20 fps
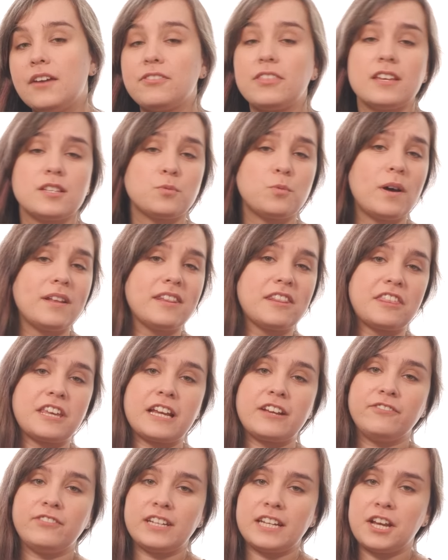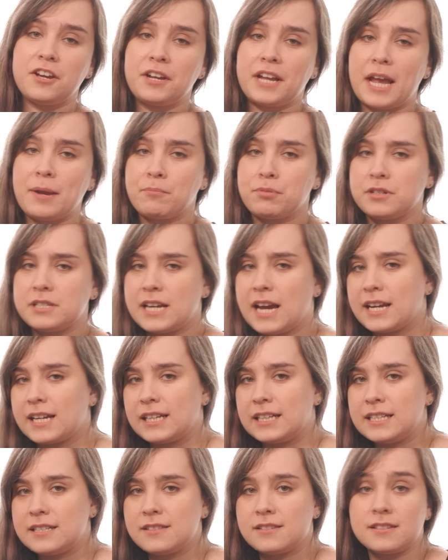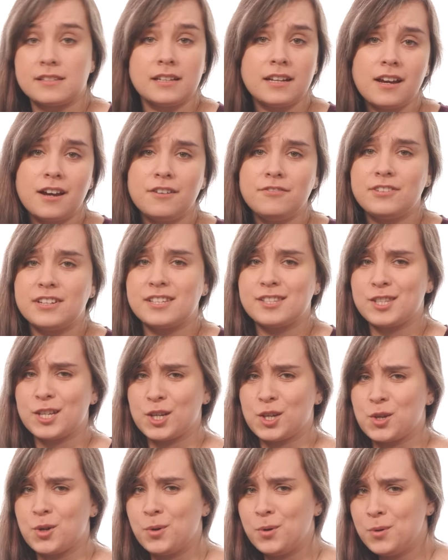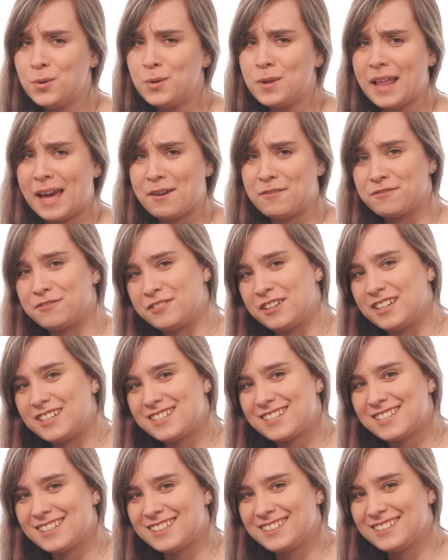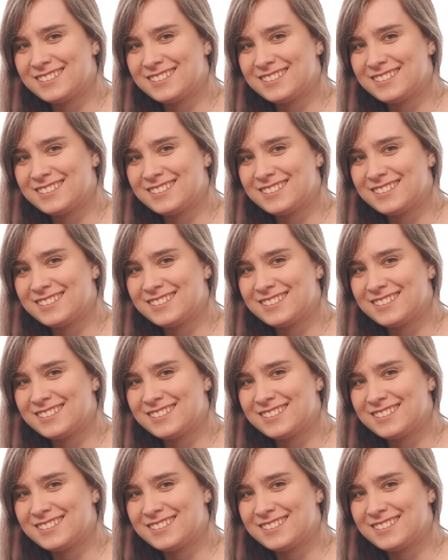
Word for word: There's one thing video game protagonists love, it's a cool outfit.